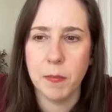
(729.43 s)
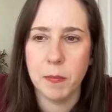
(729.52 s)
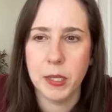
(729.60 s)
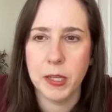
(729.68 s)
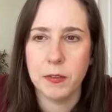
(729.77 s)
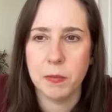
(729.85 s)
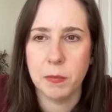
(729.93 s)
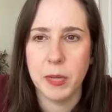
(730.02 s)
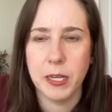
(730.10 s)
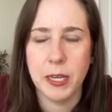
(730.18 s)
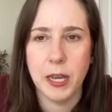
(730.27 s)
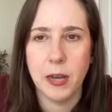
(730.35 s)
Because
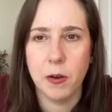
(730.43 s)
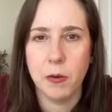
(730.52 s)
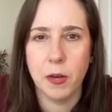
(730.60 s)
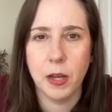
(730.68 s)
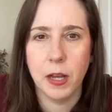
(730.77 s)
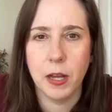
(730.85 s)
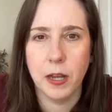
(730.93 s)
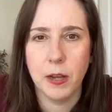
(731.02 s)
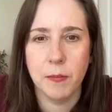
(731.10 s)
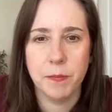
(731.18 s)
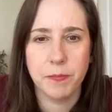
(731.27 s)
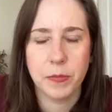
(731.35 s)
right
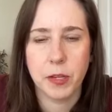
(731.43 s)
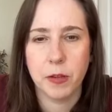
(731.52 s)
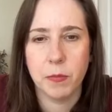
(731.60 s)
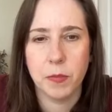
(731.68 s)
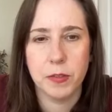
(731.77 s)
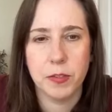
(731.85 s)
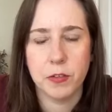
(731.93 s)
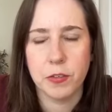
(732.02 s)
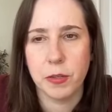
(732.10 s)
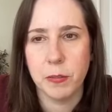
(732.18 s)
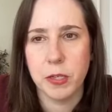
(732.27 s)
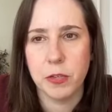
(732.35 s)
now, with such
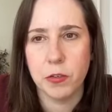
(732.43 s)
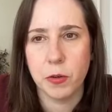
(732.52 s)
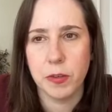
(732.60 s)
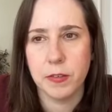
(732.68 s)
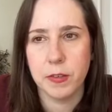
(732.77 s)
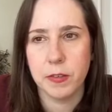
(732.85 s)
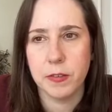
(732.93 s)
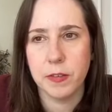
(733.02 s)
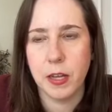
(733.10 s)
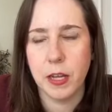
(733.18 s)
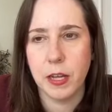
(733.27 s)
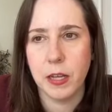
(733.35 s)
limited choices,
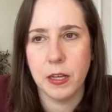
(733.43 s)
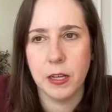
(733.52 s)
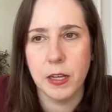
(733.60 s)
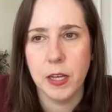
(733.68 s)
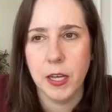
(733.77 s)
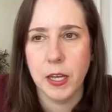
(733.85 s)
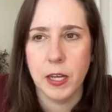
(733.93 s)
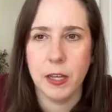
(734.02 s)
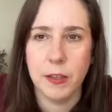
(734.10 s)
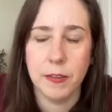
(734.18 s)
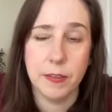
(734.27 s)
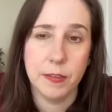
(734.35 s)

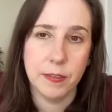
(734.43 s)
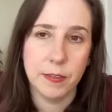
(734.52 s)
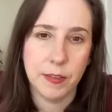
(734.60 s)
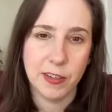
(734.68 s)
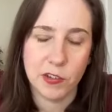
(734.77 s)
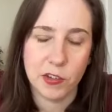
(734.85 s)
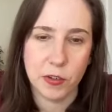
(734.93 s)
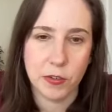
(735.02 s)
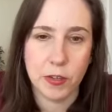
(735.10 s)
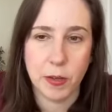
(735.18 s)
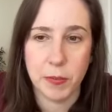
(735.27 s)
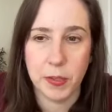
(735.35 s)
the insurance
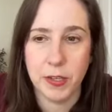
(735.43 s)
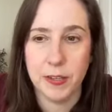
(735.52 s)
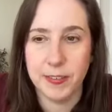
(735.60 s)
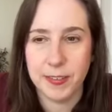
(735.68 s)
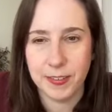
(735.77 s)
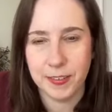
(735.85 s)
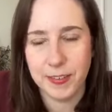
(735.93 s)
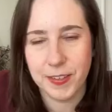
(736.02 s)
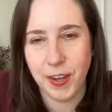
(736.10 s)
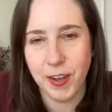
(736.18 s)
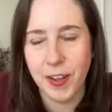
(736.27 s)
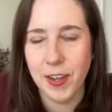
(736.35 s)
companies
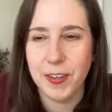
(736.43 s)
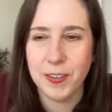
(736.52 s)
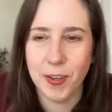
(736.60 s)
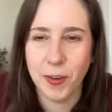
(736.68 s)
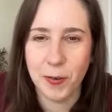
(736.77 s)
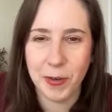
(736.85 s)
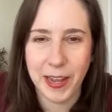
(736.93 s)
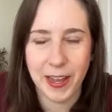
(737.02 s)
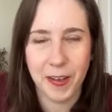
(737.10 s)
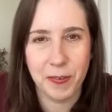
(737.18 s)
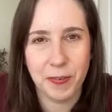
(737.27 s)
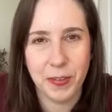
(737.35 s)
don't
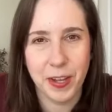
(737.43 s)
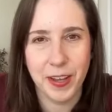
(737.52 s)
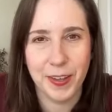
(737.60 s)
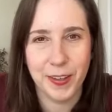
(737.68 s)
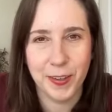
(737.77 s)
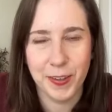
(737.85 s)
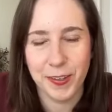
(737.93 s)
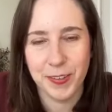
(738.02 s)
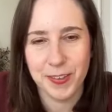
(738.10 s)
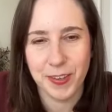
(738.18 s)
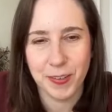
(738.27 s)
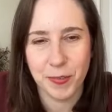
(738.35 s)
have good
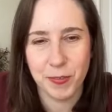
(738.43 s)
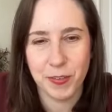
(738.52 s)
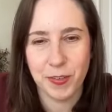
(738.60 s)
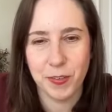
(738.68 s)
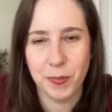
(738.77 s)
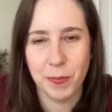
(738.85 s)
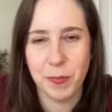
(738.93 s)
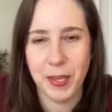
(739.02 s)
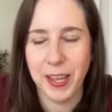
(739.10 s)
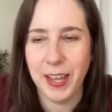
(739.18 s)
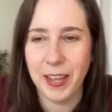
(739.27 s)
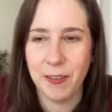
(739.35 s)
incentives to
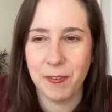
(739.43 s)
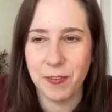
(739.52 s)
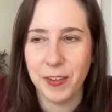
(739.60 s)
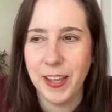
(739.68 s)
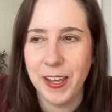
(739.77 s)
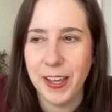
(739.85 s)
behave.